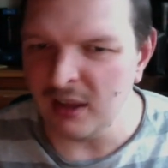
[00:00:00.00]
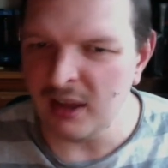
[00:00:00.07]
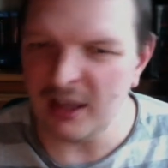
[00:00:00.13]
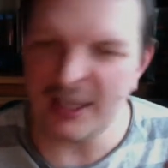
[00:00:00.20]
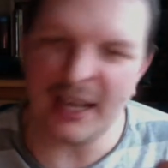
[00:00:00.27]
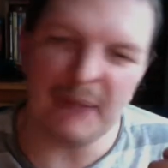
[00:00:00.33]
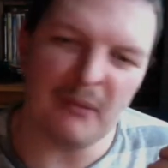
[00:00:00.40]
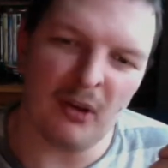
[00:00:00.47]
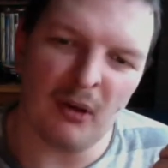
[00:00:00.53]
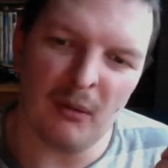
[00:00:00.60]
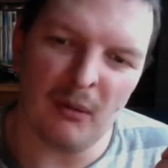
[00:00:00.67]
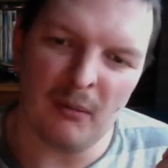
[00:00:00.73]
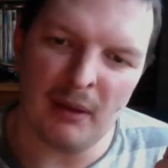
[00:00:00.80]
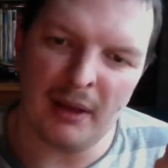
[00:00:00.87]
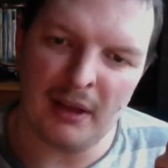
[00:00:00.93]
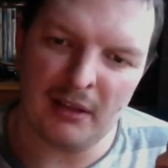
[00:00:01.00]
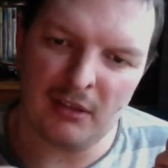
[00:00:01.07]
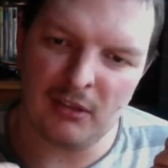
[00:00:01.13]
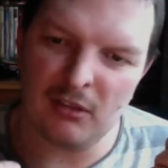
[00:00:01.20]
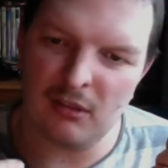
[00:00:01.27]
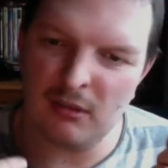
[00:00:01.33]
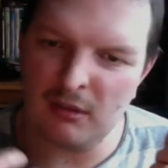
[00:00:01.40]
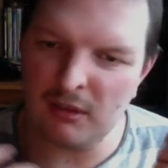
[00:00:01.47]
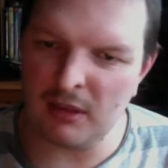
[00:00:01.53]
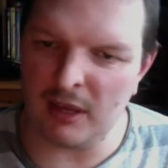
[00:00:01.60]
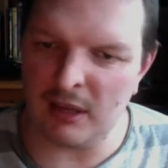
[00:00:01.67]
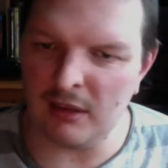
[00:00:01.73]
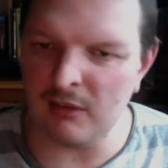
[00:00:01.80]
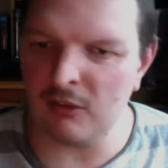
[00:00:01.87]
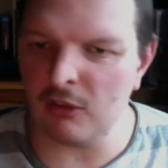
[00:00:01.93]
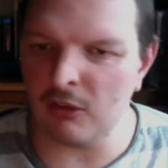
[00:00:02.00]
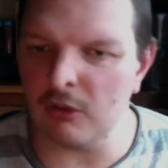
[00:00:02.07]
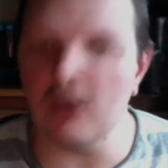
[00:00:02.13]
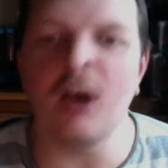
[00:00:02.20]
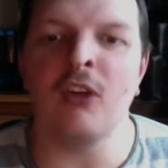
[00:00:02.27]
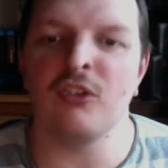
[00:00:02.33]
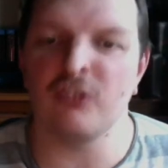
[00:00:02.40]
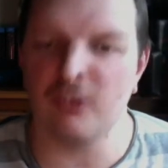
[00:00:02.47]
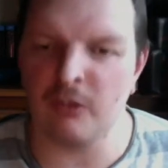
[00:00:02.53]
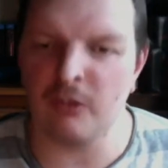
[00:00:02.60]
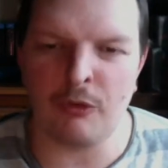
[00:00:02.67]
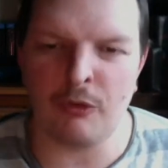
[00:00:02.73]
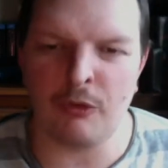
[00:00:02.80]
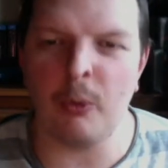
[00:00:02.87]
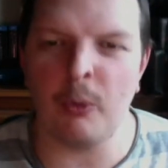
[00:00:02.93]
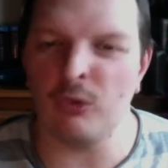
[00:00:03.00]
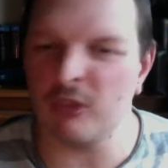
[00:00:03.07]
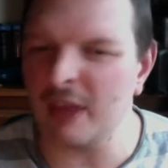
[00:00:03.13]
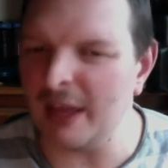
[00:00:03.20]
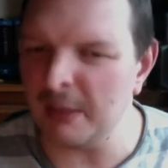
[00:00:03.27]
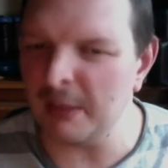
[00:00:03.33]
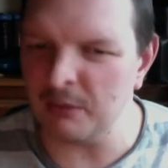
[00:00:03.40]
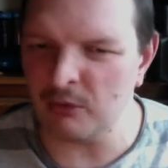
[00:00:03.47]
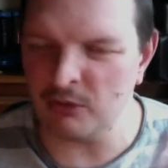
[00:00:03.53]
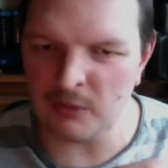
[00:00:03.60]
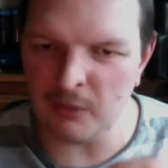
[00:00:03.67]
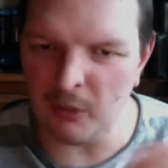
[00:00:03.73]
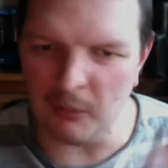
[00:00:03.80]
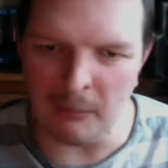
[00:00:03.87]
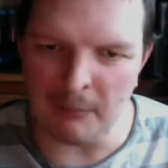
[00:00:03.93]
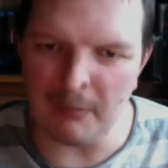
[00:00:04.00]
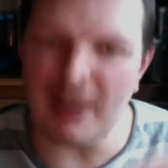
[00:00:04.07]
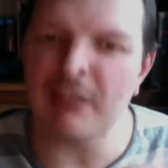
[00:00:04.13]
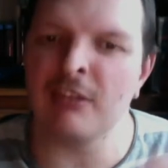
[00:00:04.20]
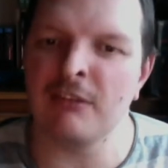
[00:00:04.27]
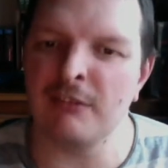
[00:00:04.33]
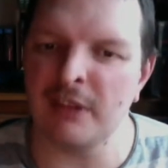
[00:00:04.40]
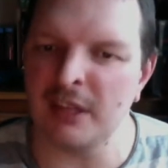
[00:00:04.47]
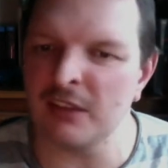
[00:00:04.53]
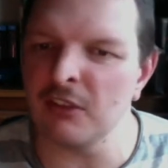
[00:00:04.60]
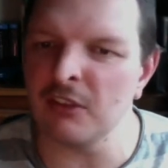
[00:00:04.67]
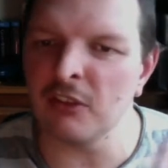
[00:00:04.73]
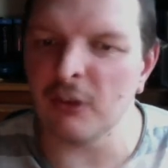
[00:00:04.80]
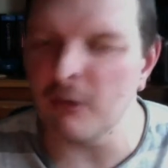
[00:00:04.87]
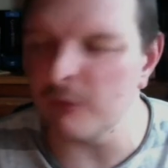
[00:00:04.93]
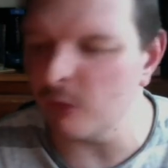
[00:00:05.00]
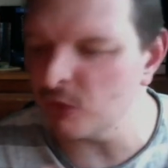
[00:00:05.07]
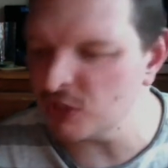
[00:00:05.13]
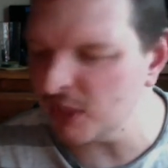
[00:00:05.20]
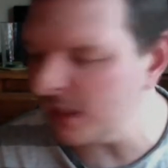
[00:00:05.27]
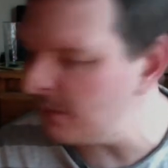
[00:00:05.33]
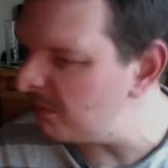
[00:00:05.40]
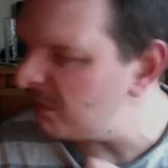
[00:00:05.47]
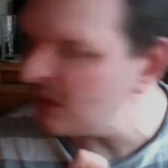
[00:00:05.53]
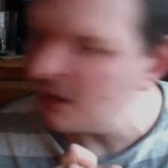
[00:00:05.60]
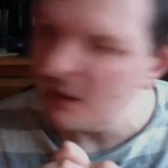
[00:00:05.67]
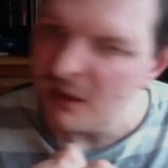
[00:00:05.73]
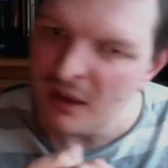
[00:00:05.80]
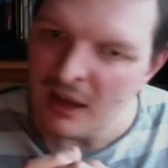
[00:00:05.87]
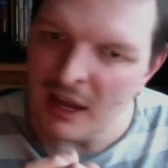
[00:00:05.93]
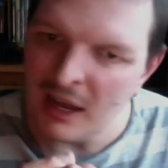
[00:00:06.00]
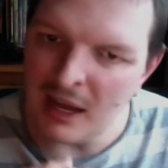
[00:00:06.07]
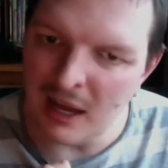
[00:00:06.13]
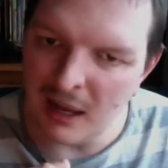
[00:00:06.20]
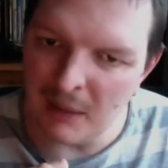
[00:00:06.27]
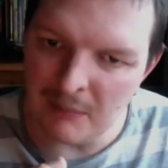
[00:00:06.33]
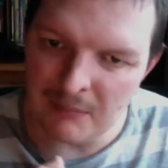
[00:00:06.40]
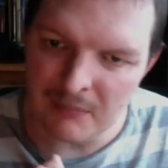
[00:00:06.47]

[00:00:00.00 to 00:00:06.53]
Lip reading: and getting 2 cartridges of sports games, which I'm not massively into, unfortunately. Final